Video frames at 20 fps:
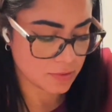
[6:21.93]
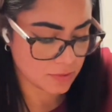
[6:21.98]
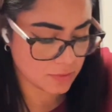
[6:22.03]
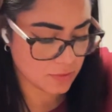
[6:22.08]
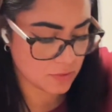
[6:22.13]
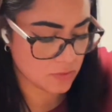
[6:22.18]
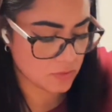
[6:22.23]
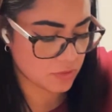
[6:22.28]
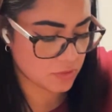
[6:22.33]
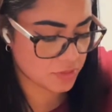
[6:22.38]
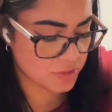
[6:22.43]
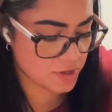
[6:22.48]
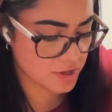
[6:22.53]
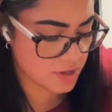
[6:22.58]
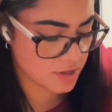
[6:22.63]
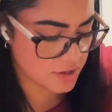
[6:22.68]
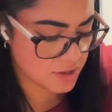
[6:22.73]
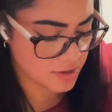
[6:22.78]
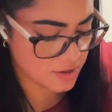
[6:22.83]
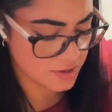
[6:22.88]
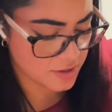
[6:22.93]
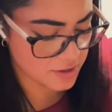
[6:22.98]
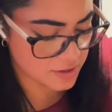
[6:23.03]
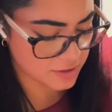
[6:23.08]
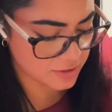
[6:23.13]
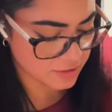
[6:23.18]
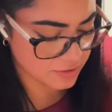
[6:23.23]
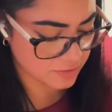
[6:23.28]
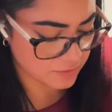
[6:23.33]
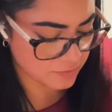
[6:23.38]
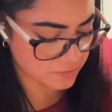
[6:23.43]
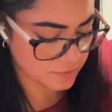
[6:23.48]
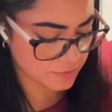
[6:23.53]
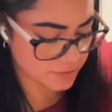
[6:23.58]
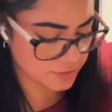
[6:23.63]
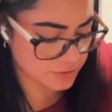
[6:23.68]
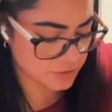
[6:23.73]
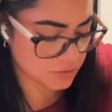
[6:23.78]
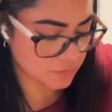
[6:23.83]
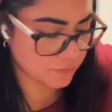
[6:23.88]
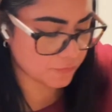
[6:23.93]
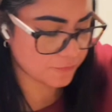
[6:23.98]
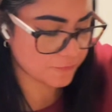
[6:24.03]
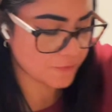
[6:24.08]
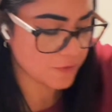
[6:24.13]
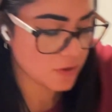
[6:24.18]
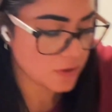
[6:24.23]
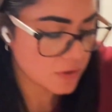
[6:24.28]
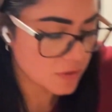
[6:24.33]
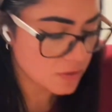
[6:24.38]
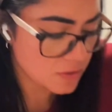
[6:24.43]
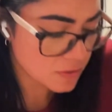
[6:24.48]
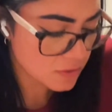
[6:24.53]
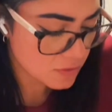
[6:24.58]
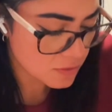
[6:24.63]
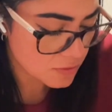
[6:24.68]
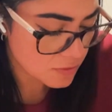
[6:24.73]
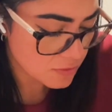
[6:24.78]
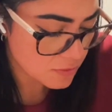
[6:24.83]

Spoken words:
Hold on, I don't want it to fall.